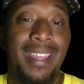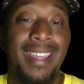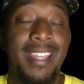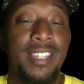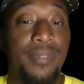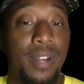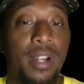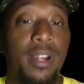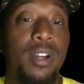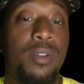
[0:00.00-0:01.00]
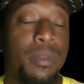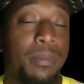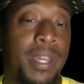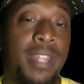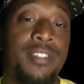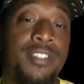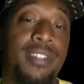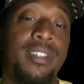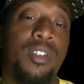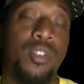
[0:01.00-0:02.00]
is very good with managing
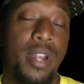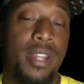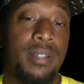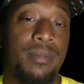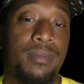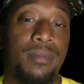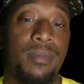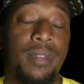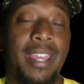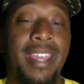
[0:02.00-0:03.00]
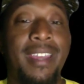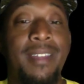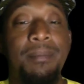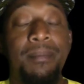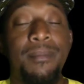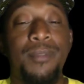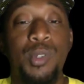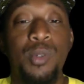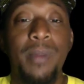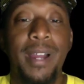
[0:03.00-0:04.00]
their credit. And
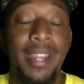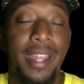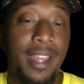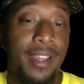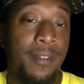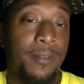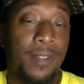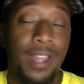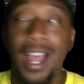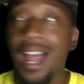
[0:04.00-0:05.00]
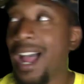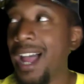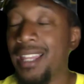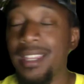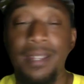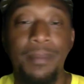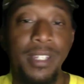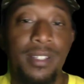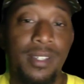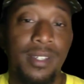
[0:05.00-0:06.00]
you might have high
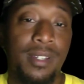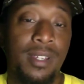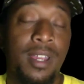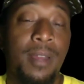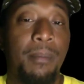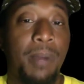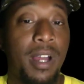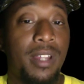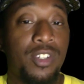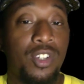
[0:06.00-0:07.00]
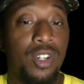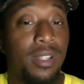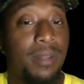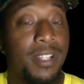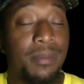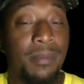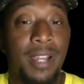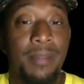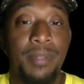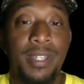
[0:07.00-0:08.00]
limits, but your limits
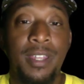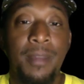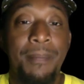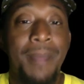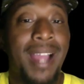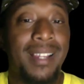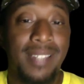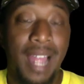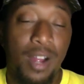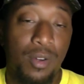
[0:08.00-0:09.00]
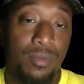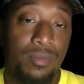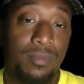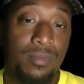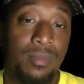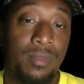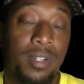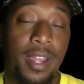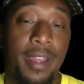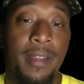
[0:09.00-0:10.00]
might be maxed out.
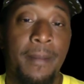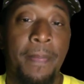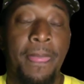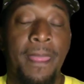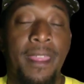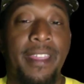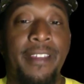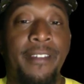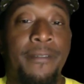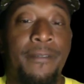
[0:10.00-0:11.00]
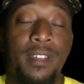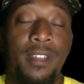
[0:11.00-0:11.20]
Okay. If